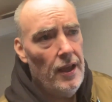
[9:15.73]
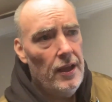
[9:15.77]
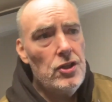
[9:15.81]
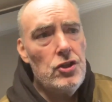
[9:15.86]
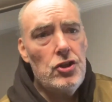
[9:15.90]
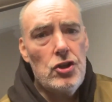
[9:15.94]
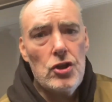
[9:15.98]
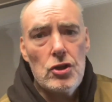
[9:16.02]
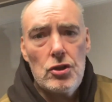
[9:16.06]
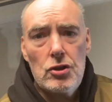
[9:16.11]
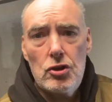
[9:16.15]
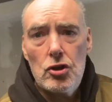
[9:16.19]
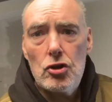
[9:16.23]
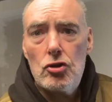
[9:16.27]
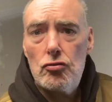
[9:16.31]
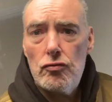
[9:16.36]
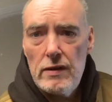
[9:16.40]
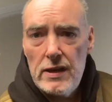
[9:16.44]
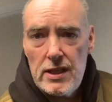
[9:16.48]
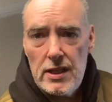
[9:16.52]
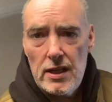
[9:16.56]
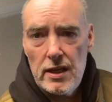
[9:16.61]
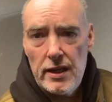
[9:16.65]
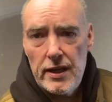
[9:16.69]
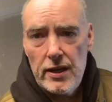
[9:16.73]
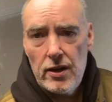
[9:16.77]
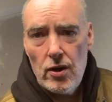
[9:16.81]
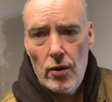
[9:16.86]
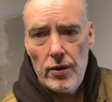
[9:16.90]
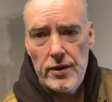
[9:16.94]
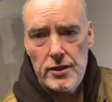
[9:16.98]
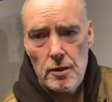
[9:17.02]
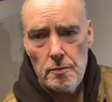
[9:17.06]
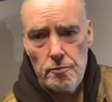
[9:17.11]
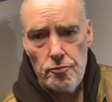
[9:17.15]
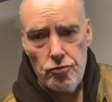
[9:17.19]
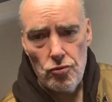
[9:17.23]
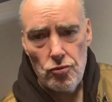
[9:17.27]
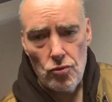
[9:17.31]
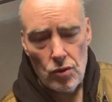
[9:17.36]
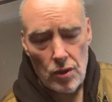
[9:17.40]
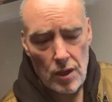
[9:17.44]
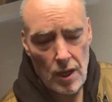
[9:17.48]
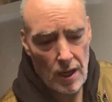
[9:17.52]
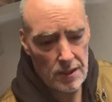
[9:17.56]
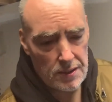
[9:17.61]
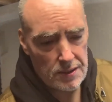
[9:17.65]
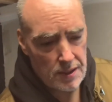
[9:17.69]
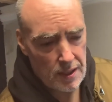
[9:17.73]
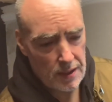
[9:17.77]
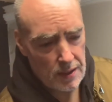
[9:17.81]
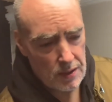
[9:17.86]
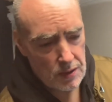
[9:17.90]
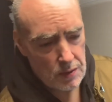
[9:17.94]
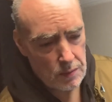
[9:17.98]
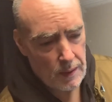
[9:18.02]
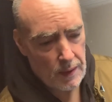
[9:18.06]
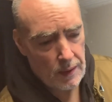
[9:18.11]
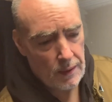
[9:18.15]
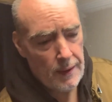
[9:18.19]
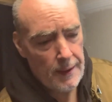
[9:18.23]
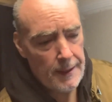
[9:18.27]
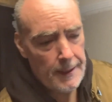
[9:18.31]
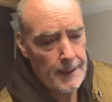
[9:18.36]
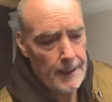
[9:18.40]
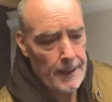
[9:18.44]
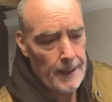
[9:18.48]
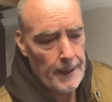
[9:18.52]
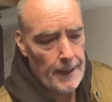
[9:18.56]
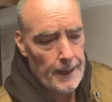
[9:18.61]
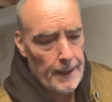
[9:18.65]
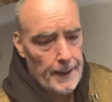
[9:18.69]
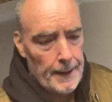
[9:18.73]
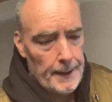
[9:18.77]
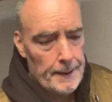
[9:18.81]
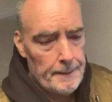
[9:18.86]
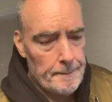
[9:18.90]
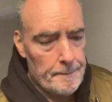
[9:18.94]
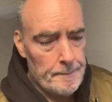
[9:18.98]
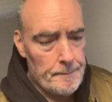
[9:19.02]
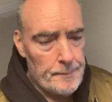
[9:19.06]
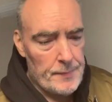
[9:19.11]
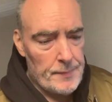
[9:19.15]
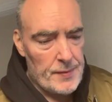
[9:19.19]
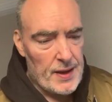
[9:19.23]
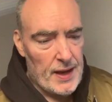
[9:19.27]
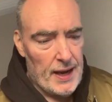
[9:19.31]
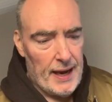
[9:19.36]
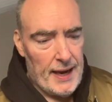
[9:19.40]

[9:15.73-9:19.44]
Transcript: just recently got into broadcasting as well. I'm